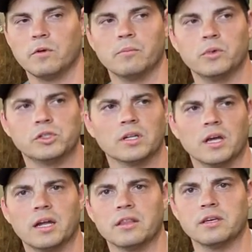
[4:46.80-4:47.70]
from
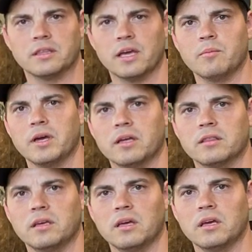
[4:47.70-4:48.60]
Bouchelon. I think they make
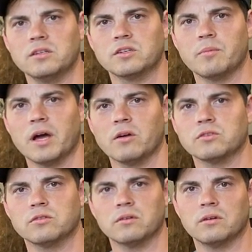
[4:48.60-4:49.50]
the engine
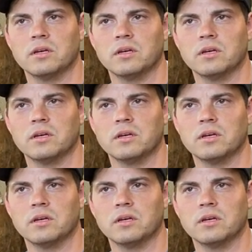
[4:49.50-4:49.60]
mounts,